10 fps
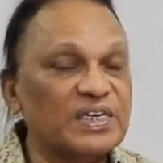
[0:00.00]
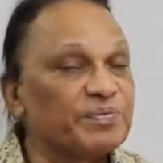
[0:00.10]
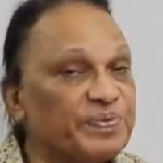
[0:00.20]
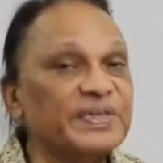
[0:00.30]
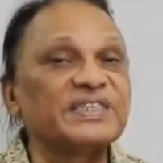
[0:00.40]

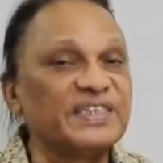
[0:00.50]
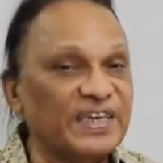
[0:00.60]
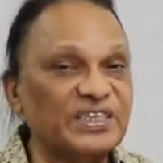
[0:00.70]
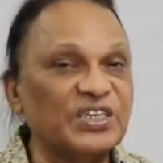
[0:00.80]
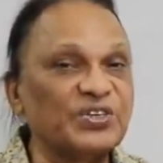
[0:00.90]

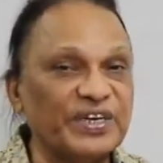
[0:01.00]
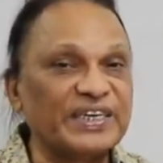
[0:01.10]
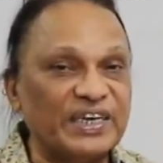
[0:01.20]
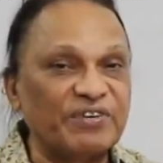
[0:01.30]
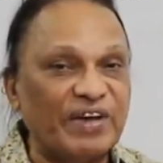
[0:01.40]
depreciation you
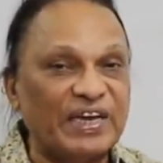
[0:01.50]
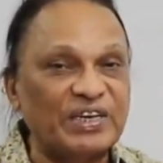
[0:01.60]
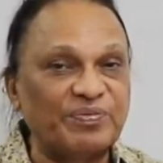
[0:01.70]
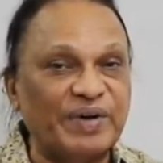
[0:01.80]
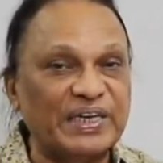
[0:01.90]
get net
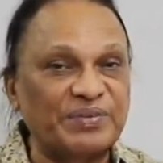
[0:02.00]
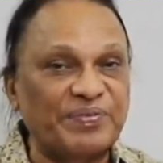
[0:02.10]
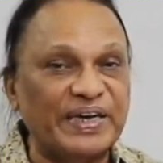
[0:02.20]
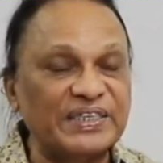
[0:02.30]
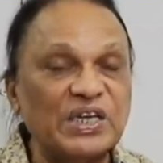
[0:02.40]
value at
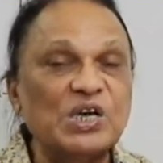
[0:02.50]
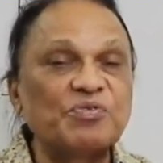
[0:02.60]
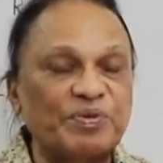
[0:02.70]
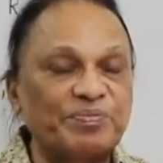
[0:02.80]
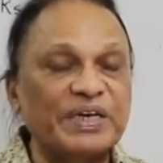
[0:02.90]
market price
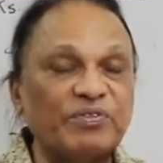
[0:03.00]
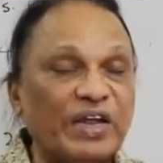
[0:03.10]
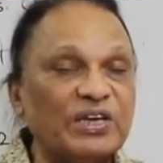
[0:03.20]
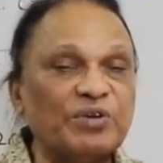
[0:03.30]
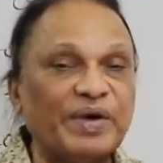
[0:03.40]
from net
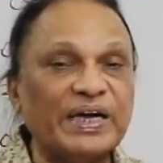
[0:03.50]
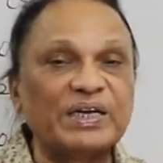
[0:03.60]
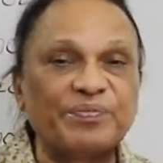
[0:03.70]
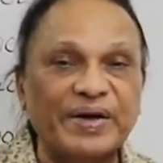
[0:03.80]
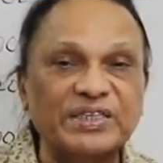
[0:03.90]
value at
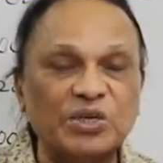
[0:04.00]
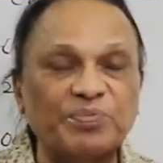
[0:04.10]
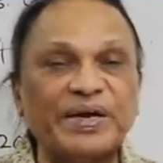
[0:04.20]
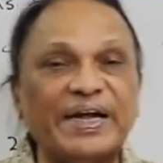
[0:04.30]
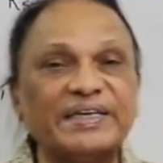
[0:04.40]
market price
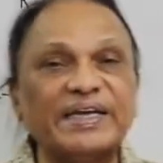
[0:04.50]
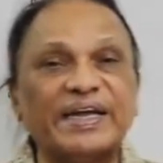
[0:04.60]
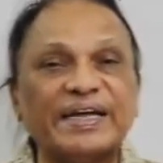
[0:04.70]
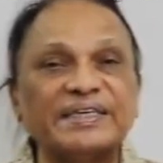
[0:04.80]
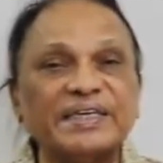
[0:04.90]
subtract
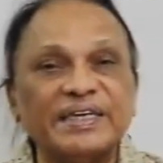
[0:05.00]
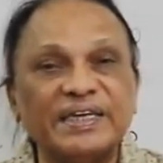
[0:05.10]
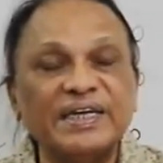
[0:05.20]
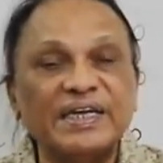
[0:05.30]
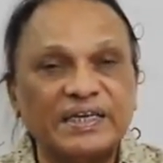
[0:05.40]

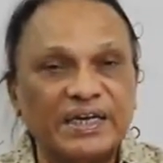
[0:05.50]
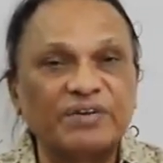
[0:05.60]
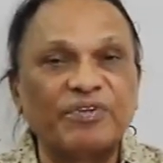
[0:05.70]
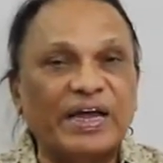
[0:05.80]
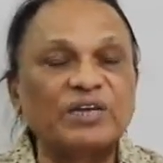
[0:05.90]
NIT
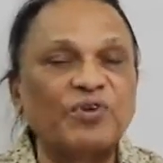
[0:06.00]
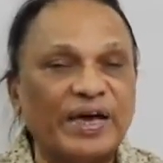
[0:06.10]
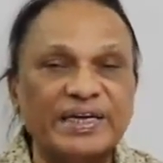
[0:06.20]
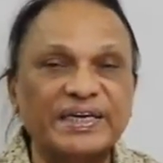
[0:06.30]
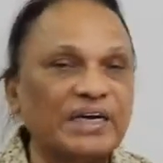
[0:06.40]
net value
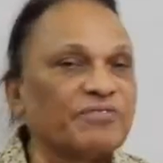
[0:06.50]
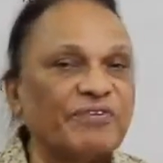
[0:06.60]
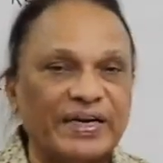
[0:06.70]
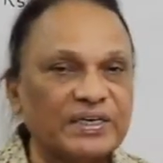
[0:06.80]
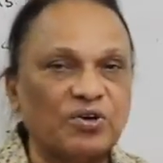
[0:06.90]
added at
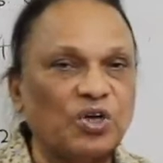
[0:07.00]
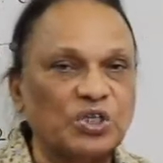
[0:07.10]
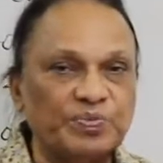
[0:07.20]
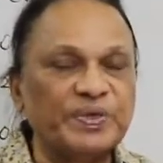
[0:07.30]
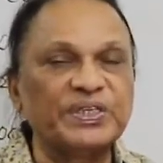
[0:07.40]
factor
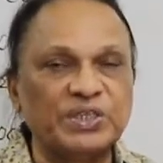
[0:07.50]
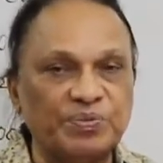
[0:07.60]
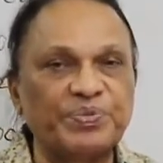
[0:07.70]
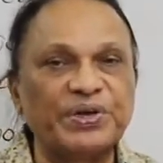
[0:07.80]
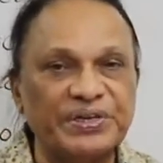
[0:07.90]
cost pretty
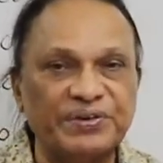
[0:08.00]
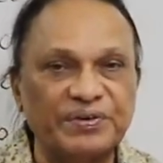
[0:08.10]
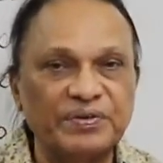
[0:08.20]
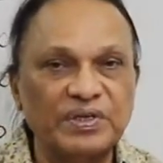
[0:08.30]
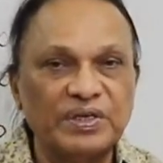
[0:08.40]
simple
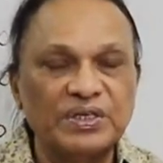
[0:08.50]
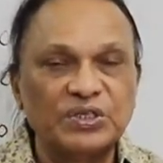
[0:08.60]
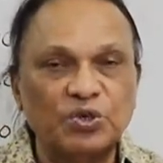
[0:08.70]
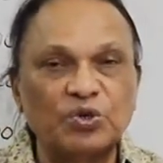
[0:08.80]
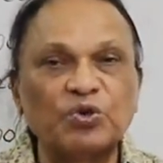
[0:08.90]
here
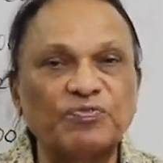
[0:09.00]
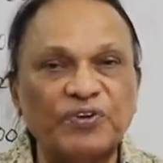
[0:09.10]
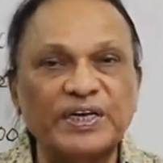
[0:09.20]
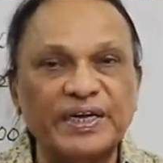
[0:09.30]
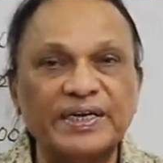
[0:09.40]
so don't
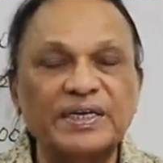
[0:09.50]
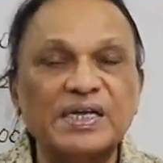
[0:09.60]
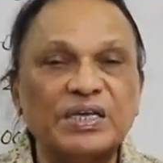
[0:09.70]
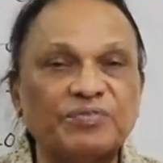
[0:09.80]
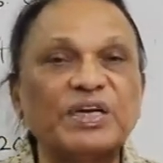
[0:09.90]
forget
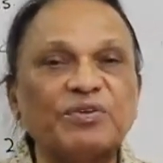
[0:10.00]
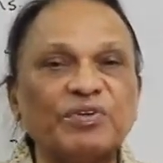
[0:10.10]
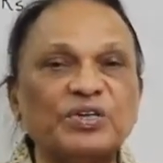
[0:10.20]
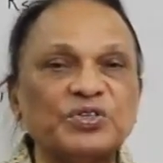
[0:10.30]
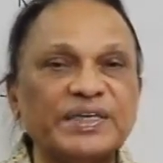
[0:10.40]
if they
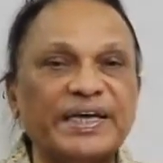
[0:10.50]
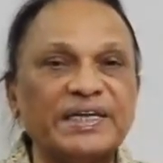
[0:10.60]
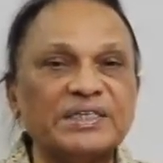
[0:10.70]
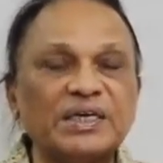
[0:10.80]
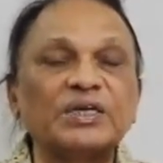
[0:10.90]
given you
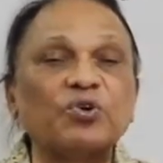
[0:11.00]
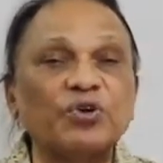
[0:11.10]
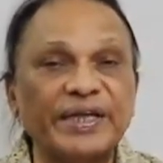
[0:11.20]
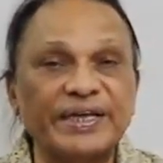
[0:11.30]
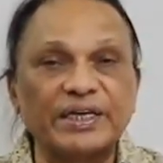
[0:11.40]
sales
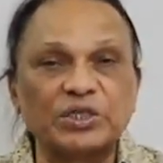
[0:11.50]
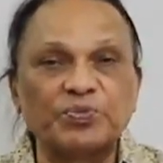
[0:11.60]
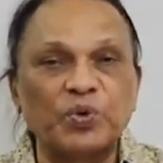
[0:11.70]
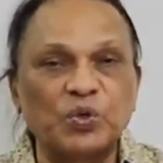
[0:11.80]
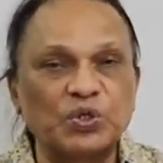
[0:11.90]
don't take
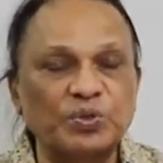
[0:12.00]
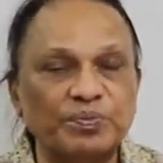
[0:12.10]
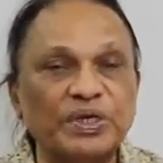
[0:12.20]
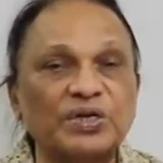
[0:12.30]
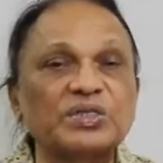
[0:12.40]
exports
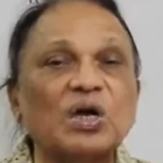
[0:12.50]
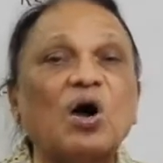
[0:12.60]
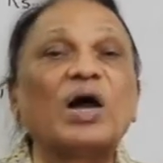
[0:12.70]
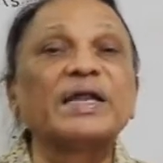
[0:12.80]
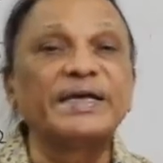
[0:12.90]
because
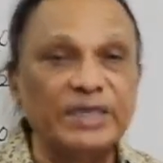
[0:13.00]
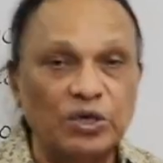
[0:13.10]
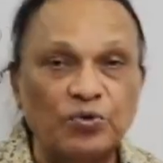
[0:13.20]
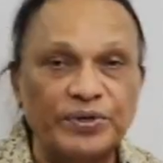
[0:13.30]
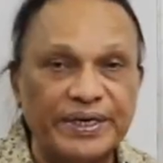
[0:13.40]
already
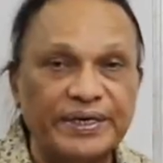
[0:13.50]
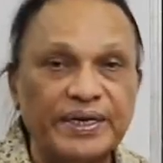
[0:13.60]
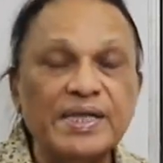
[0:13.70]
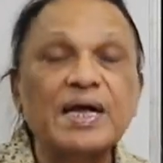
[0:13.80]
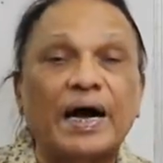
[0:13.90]

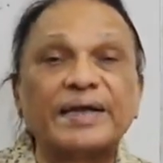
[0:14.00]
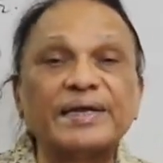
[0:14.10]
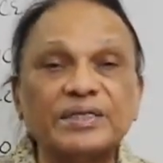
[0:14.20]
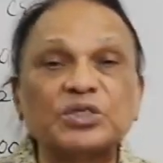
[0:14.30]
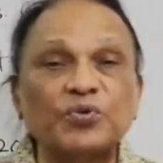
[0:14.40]
included
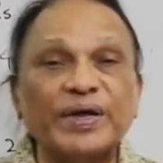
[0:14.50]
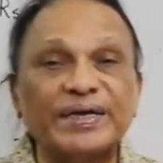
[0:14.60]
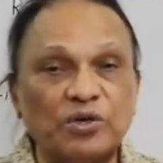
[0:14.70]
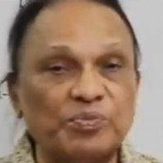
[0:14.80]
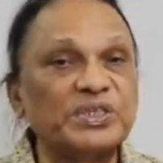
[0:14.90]
unless you
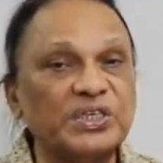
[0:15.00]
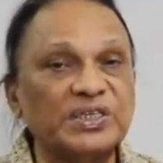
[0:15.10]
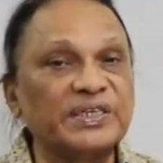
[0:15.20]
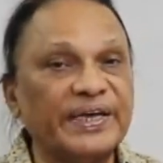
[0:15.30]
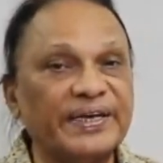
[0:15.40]
get
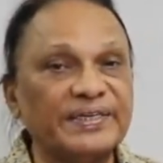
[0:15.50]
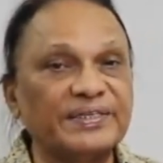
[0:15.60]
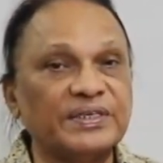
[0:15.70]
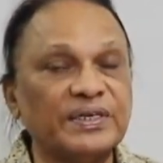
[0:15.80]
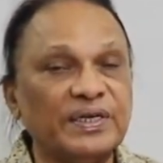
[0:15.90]
domestic
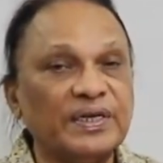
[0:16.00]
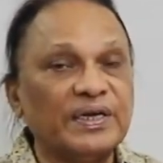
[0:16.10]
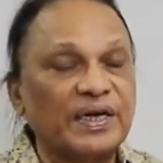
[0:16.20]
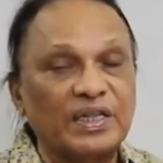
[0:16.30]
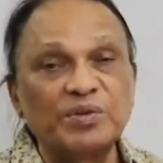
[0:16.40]
sales
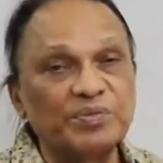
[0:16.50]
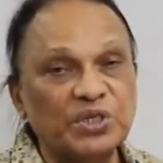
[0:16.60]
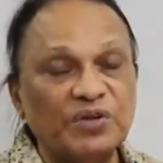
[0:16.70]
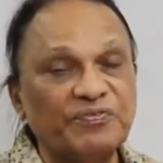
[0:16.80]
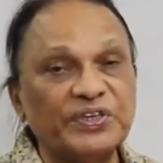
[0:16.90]

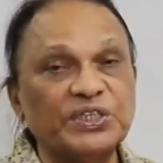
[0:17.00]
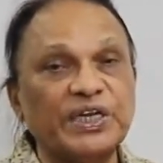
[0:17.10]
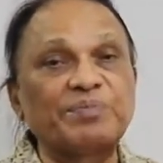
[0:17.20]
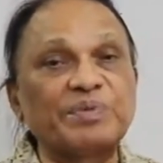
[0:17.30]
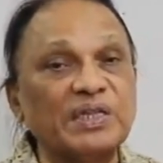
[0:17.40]
consumption of fixed
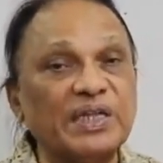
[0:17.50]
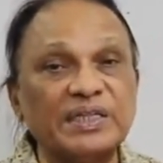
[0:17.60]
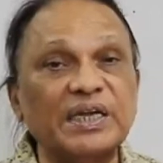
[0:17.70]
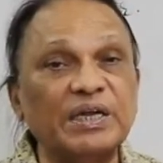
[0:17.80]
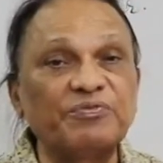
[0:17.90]
capital the
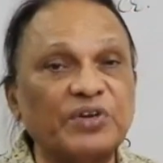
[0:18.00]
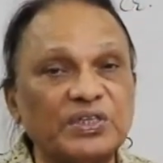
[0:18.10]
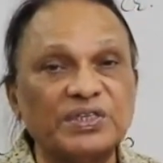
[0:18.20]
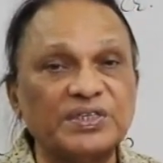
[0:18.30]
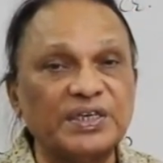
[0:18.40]
other name for
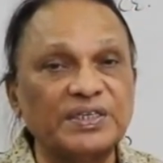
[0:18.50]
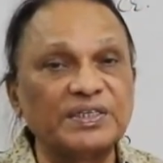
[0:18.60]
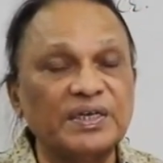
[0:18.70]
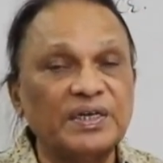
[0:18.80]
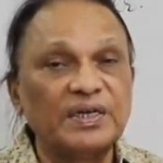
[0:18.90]
this
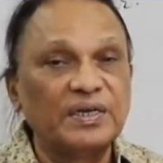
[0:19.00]
is